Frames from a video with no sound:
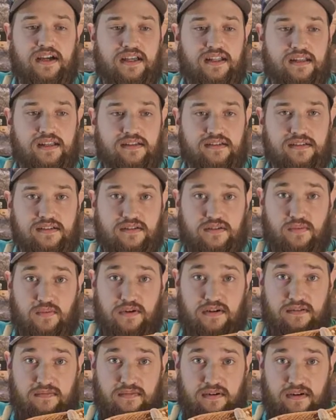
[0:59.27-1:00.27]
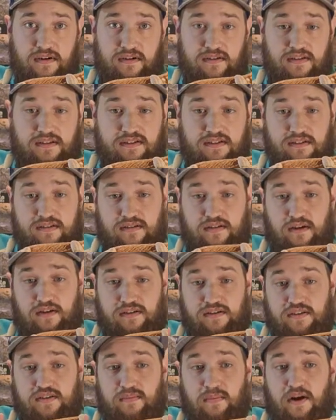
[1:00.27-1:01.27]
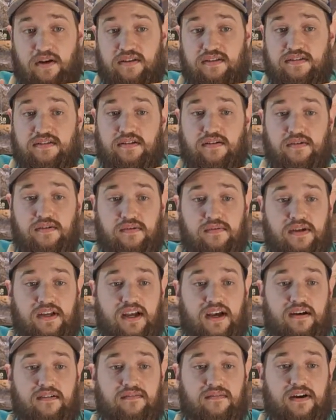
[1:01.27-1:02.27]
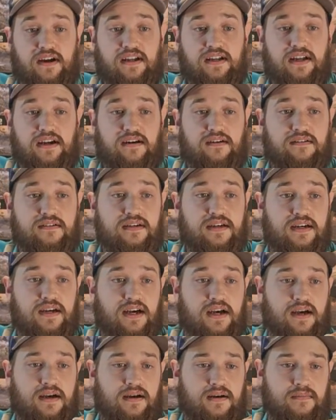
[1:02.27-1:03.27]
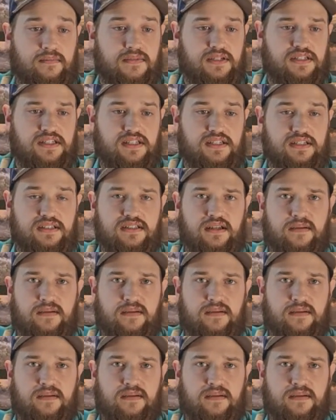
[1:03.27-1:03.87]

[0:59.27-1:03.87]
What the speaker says: this is our smallest girl we have right now. She's